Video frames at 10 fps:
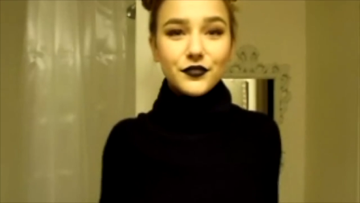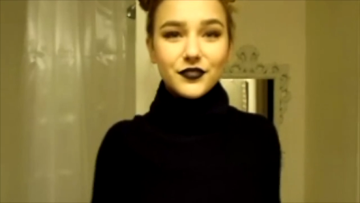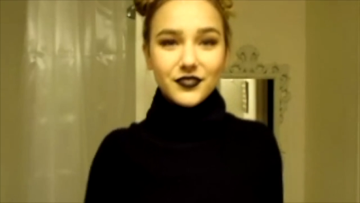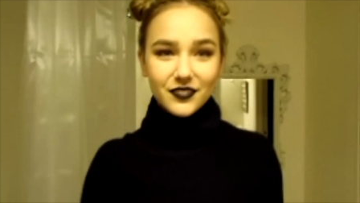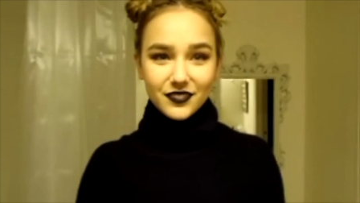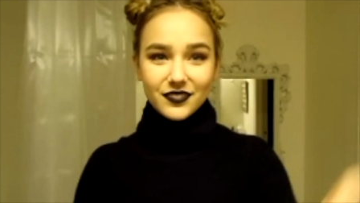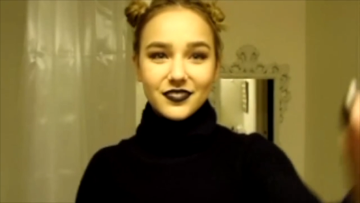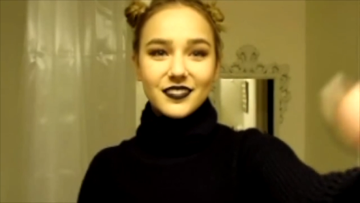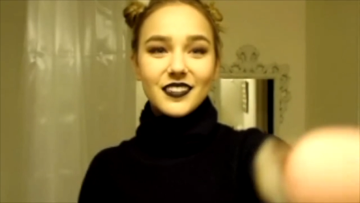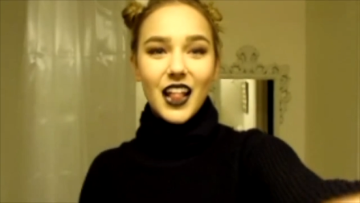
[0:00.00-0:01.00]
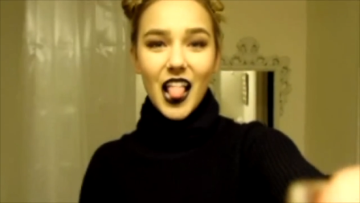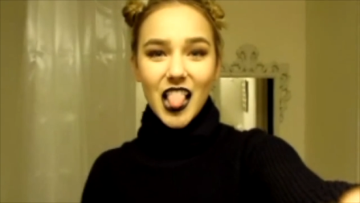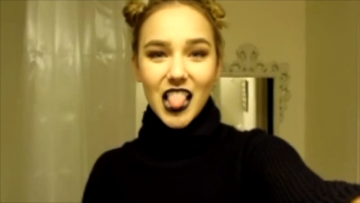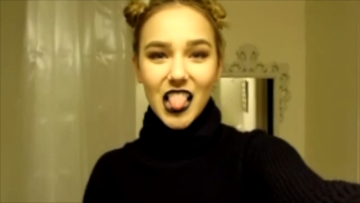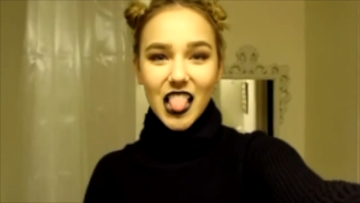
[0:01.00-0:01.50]
a Wilfred
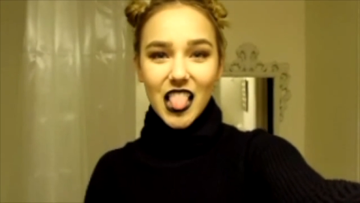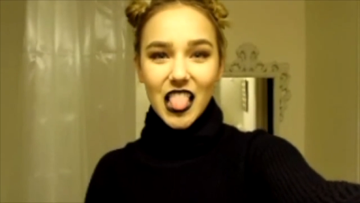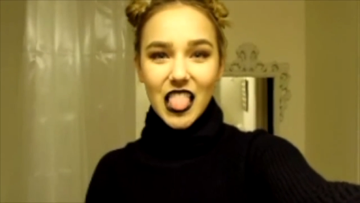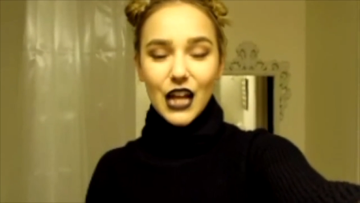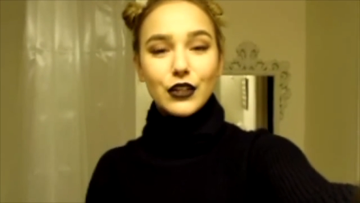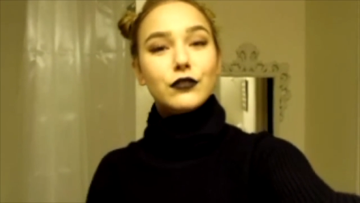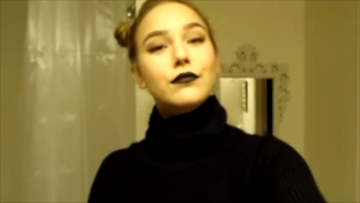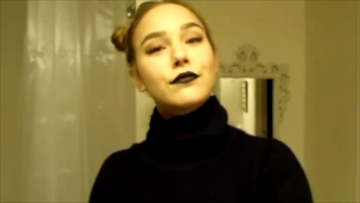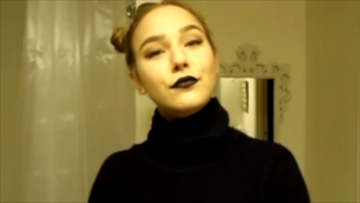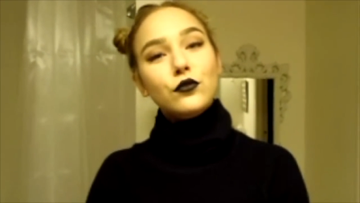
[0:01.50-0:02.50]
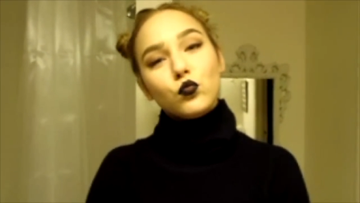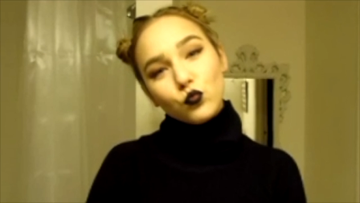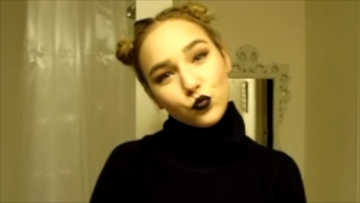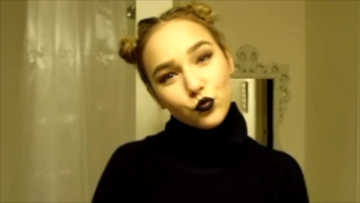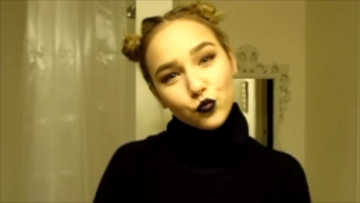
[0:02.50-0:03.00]
dress. This is just like a
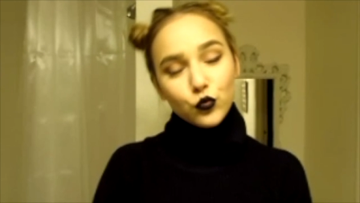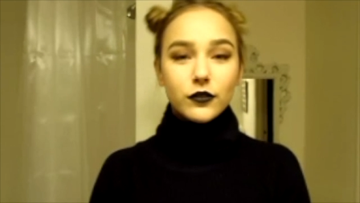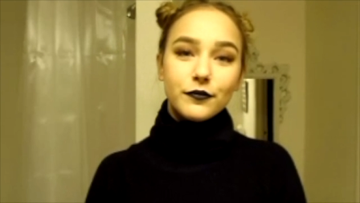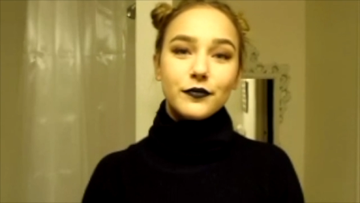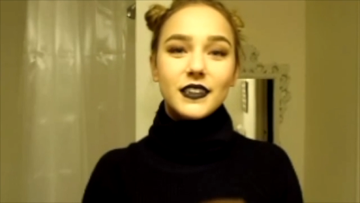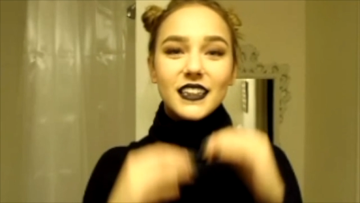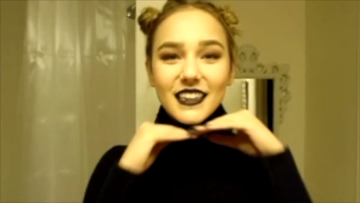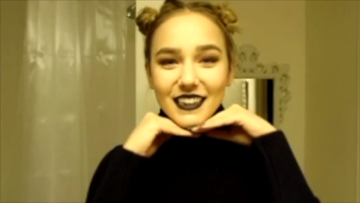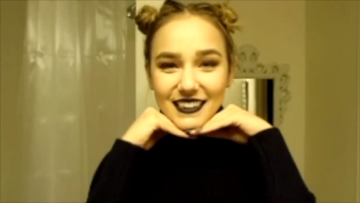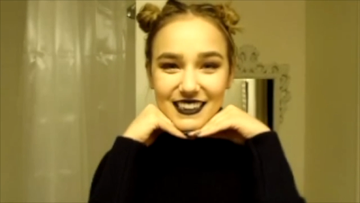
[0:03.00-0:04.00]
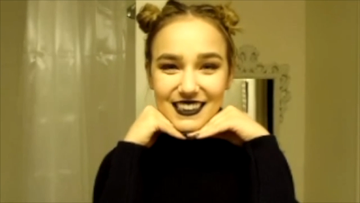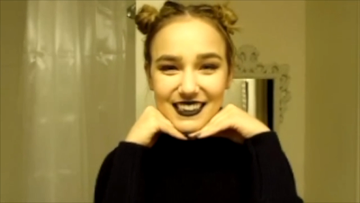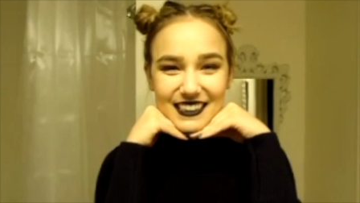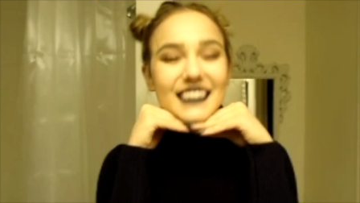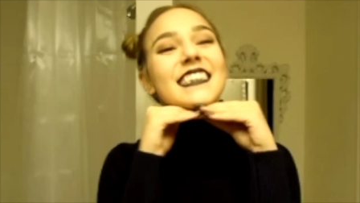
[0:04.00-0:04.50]
black turtleneck dress.
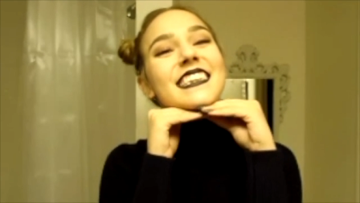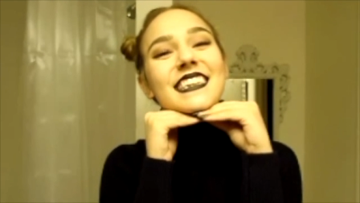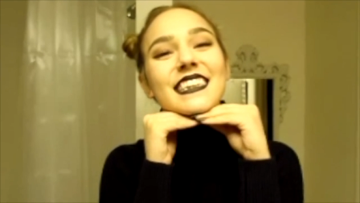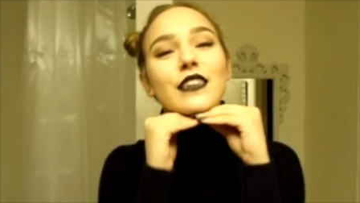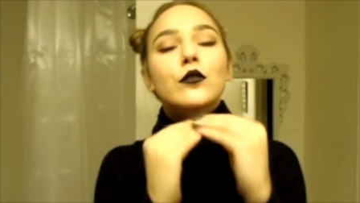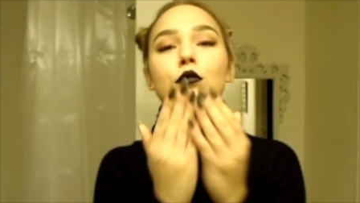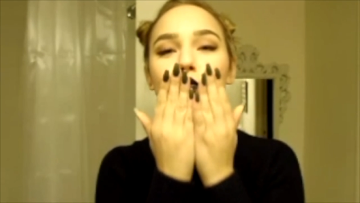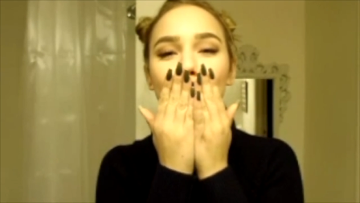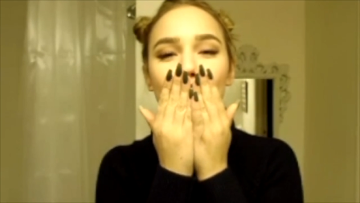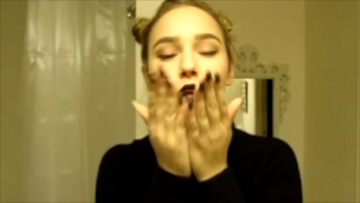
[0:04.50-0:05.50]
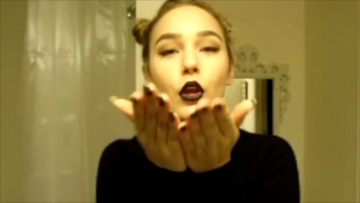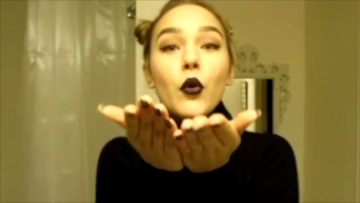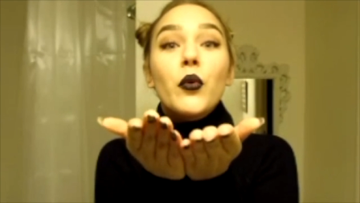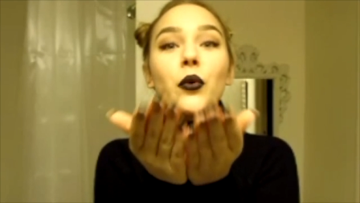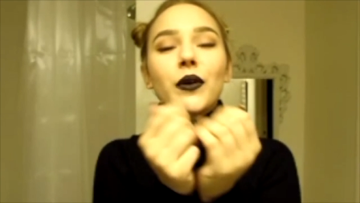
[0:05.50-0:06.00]
And I tightened up my
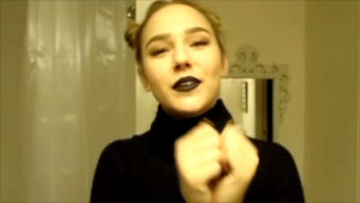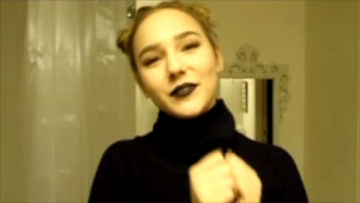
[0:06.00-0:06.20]
buns, and